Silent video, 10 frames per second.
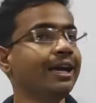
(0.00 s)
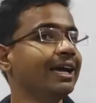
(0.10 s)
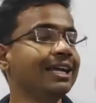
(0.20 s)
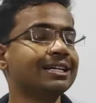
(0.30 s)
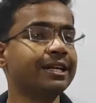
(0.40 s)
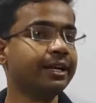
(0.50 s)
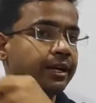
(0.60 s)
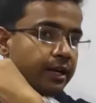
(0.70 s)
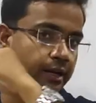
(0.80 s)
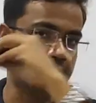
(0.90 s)
electric
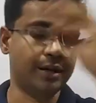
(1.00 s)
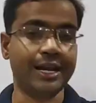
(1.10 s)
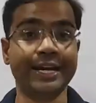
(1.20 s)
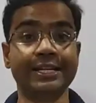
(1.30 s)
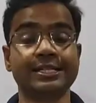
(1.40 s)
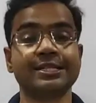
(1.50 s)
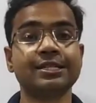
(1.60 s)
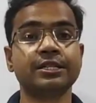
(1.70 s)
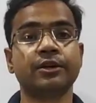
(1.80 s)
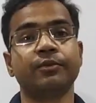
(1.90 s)
lines, is it
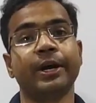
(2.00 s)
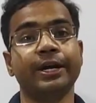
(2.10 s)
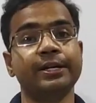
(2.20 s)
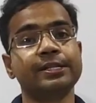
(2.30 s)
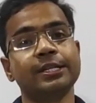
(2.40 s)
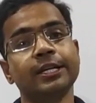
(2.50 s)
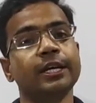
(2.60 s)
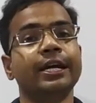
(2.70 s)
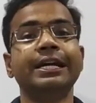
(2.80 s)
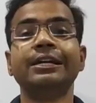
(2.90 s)
wires,
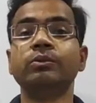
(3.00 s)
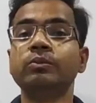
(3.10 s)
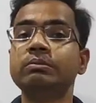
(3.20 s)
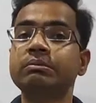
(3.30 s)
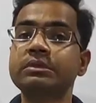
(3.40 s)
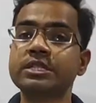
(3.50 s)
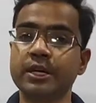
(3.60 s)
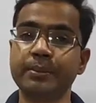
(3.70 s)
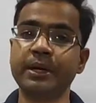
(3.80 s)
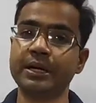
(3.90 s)
in
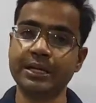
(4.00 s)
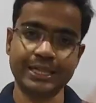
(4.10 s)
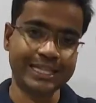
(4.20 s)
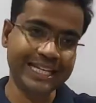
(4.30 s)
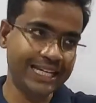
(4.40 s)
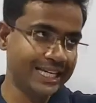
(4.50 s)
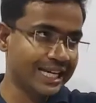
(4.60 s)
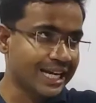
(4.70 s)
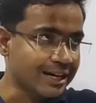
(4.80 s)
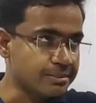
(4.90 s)
summer they
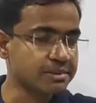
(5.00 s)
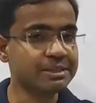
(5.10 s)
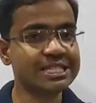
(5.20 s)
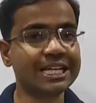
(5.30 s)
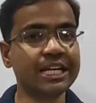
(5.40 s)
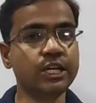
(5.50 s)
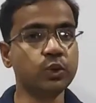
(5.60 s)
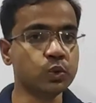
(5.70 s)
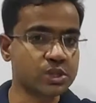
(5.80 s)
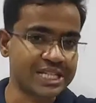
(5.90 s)
comes basically
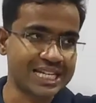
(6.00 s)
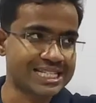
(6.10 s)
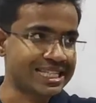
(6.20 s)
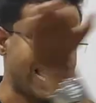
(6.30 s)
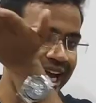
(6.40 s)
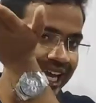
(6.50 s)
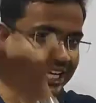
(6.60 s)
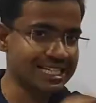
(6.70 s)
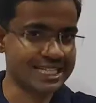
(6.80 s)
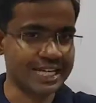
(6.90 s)
loose, their sagging
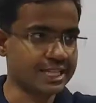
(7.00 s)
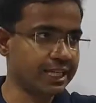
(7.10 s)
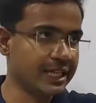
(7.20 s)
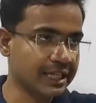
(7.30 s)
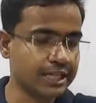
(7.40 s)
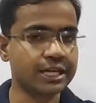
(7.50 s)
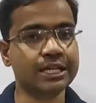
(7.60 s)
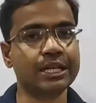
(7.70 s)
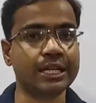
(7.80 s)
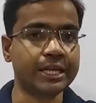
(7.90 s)
is there,
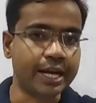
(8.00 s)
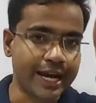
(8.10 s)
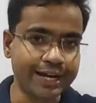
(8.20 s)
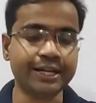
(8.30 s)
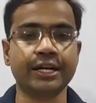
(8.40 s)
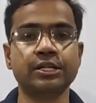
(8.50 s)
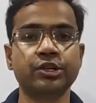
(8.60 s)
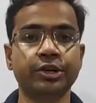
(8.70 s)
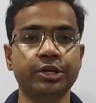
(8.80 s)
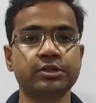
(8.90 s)
their height also
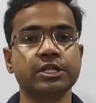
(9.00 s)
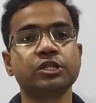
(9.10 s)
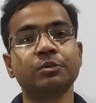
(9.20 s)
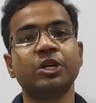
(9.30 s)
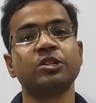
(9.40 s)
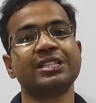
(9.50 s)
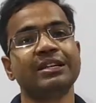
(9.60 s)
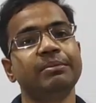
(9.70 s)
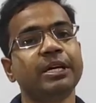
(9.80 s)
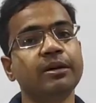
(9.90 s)
reduces because they
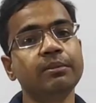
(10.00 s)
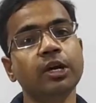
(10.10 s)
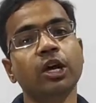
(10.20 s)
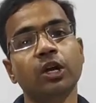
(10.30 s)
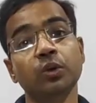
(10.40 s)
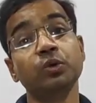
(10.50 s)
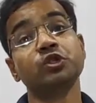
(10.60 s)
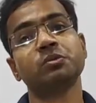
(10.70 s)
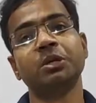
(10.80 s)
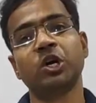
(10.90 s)
become loose
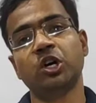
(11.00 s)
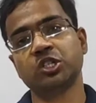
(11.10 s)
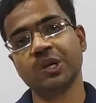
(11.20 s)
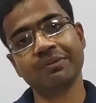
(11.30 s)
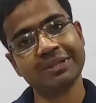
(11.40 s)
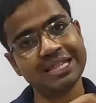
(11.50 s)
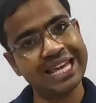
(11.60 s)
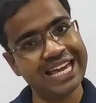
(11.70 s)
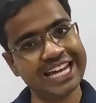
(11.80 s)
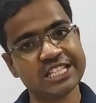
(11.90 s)
because of
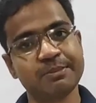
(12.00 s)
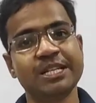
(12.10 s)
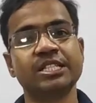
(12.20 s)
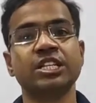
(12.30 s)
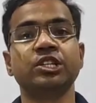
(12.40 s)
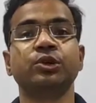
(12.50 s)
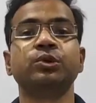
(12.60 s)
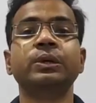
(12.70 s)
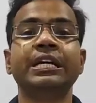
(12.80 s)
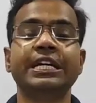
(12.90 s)
expansion due to
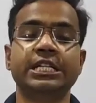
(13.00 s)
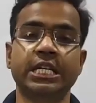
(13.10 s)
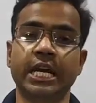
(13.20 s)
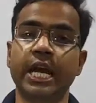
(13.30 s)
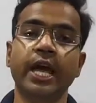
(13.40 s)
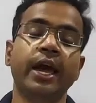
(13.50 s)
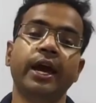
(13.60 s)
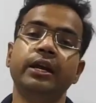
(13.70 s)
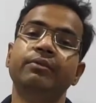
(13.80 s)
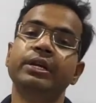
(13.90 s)
heating.
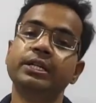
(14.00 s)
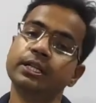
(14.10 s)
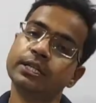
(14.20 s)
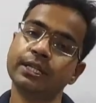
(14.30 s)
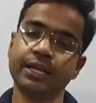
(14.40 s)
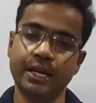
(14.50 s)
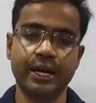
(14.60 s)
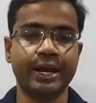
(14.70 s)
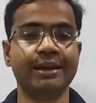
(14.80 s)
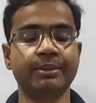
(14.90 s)
In winter they
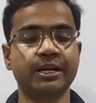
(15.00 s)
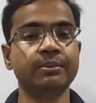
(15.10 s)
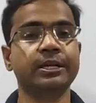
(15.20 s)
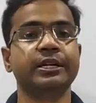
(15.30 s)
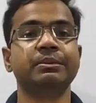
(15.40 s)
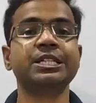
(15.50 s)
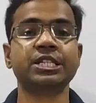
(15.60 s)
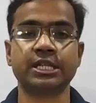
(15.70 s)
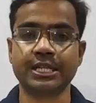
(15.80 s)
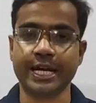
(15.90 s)
again become little bit
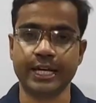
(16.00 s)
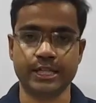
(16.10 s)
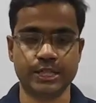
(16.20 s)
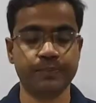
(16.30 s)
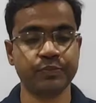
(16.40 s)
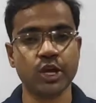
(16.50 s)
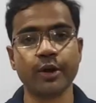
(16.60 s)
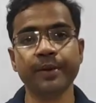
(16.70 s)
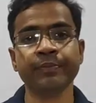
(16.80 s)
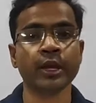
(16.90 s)
tight.
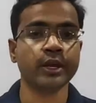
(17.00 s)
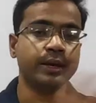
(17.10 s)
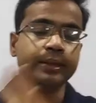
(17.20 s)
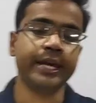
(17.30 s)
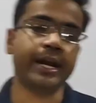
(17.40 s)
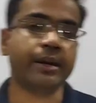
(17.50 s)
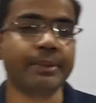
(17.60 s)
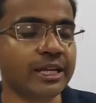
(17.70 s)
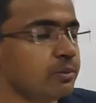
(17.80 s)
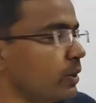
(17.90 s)
Okay, there are
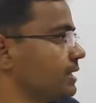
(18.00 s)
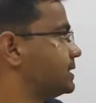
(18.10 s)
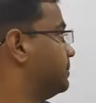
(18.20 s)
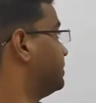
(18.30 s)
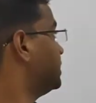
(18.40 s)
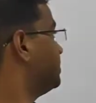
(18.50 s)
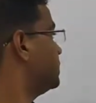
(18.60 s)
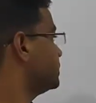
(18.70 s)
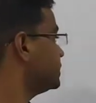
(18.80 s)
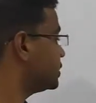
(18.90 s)
many more example about
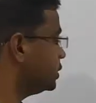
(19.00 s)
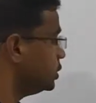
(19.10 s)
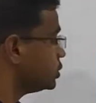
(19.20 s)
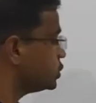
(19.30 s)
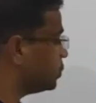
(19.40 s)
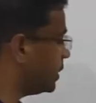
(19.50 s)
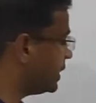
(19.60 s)
it. So what